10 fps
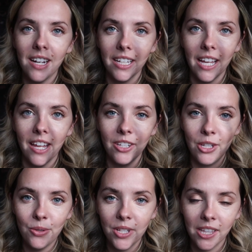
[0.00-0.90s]
Again,
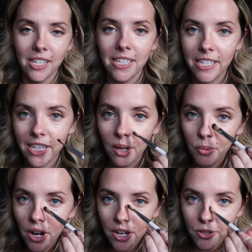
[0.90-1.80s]
using the detail
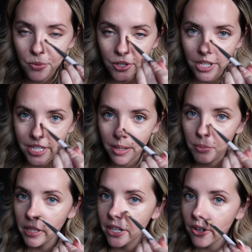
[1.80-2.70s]
brush, we're just going to
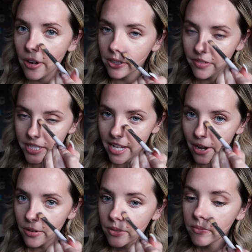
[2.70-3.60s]
blend all of this
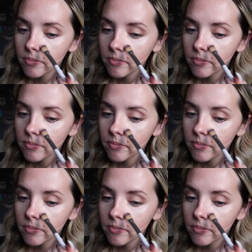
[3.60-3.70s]
out.